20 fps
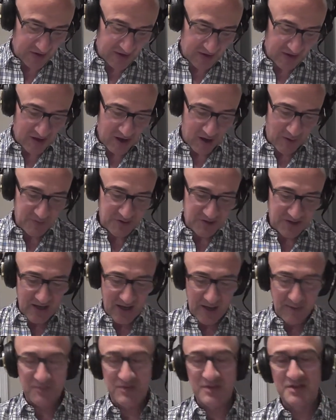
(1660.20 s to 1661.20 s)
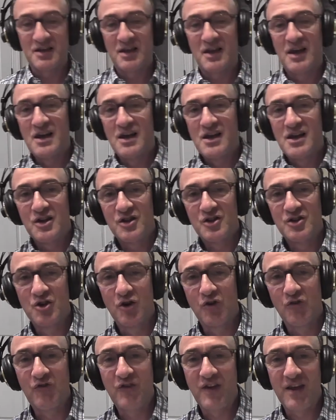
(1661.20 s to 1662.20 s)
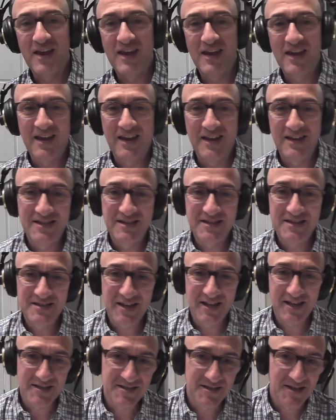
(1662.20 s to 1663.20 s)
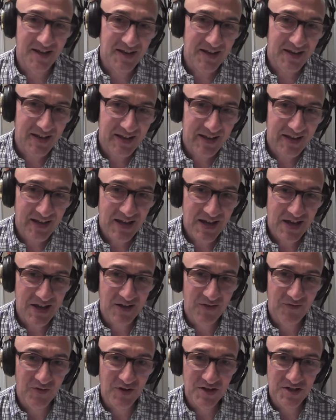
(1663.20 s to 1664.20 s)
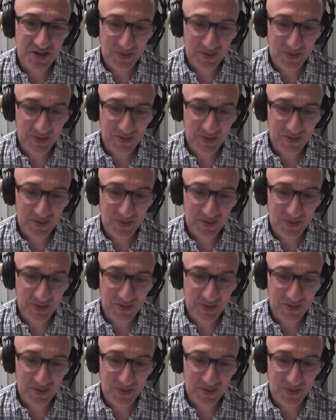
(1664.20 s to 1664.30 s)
Up steps Gylfi Sigurdsson. He converts the